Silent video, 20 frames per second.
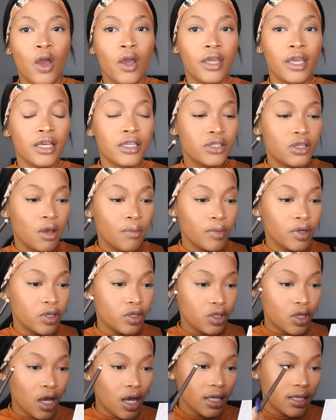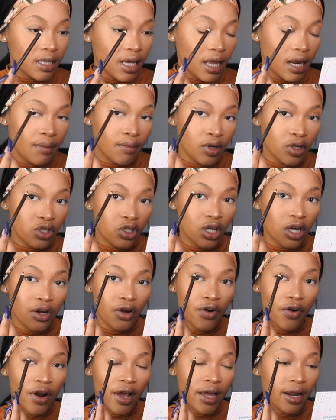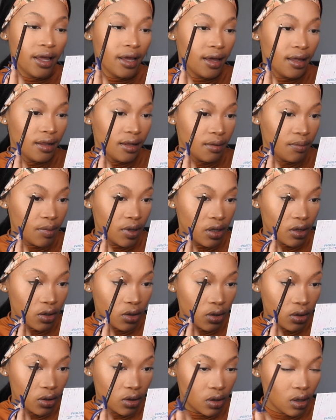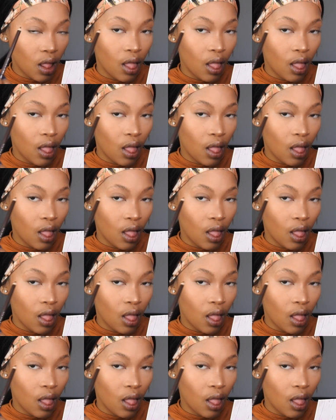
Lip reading: Okay, so I'm going to start, and I'm going to start right here in the middle.